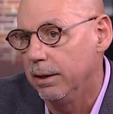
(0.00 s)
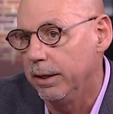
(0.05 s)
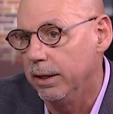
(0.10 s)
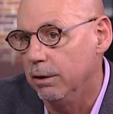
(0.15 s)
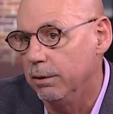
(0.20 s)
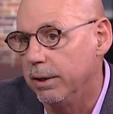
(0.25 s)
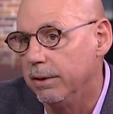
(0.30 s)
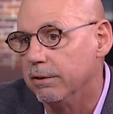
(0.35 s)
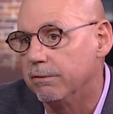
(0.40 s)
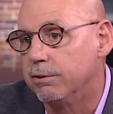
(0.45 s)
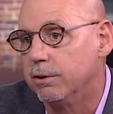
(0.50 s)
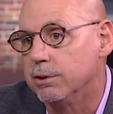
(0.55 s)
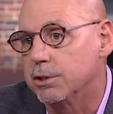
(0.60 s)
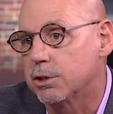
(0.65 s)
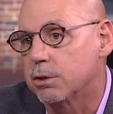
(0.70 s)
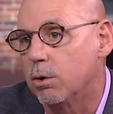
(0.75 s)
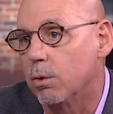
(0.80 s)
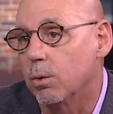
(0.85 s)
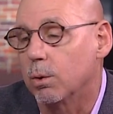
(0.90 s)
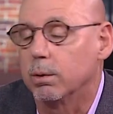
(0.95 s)
you know, in the
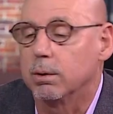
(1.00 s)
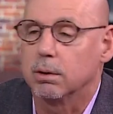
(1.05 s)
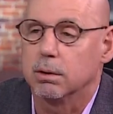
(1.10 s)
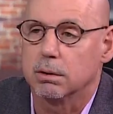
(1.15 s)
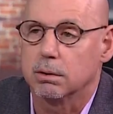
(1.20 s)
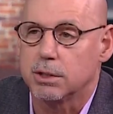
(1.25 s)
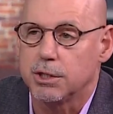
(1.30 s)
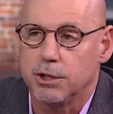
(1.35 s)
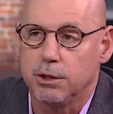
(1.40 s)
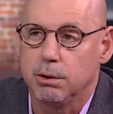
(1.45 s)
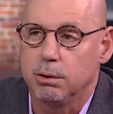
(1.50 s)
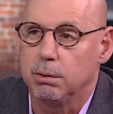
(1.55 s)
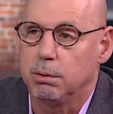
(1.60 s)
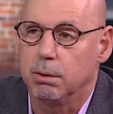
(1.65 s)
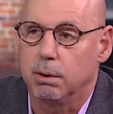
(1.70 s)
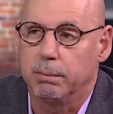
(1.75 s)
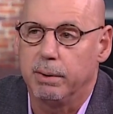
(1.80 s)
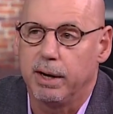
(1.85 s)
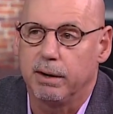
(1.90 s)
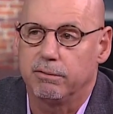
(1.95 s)
first quarter
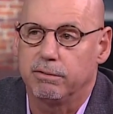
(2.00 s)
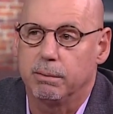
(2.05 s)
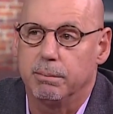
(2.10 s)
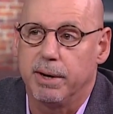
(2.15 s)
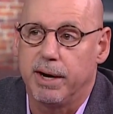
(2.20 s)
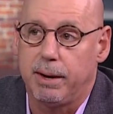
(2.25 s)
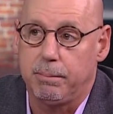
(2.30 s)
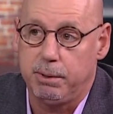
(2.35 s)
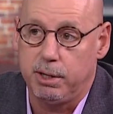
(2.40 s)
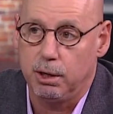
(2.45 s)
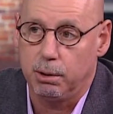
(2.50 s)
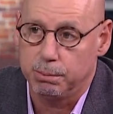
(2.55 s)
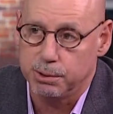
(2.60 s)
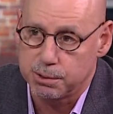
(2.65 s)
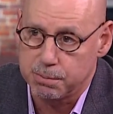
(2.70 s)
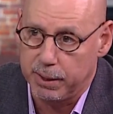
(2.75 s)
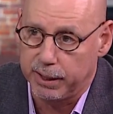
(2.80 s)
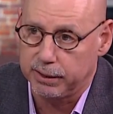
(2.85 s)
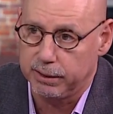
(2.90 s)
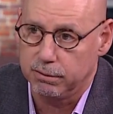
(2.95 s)
to around from an IPO
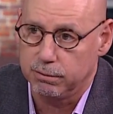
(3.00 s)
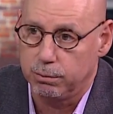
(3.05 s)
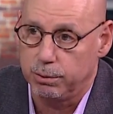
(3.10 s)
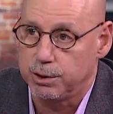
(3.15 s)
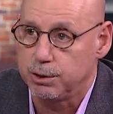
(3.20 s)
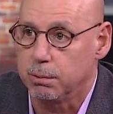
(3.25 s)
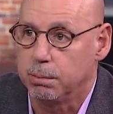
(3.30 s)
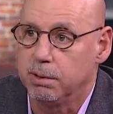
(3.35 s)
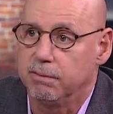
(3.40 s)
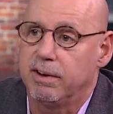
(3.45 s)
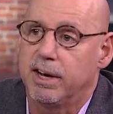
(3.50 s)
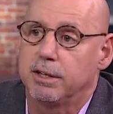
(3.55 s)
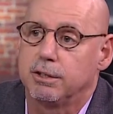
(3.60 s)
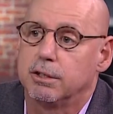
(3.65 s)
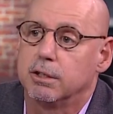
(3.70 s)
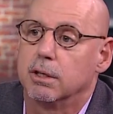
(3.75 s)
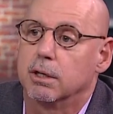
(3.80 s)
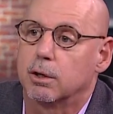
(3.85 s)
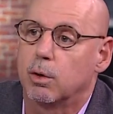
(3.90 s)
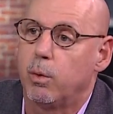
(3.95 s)
perspective, which will
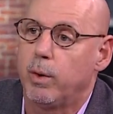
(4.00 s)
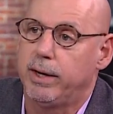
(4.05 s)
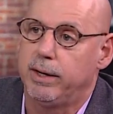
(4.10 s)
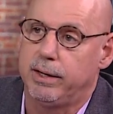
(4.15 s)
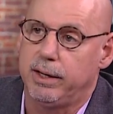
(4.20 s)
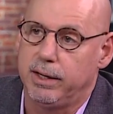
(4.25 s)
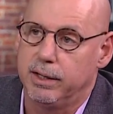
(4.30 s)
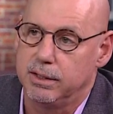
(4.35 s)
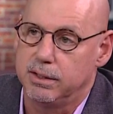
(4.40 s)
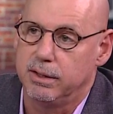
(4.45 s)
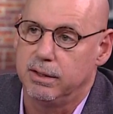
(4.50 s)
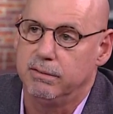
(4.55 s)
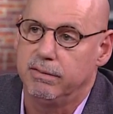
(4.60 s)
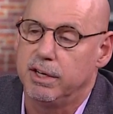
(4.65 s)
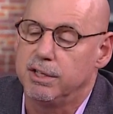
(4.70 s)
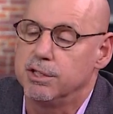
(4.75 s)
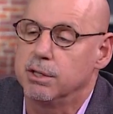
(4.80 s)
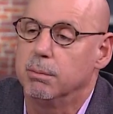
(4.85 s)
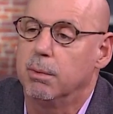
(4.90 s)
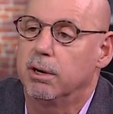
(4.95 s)
provide good liquidity into the
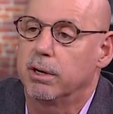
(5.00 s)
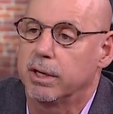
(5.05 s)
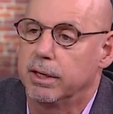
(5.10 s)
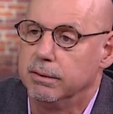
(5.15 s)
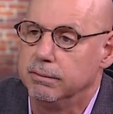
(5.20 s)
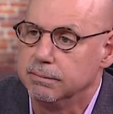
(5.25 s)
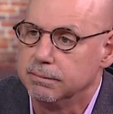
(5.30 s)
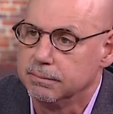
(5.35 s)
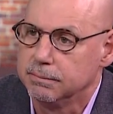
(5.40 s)
venture market.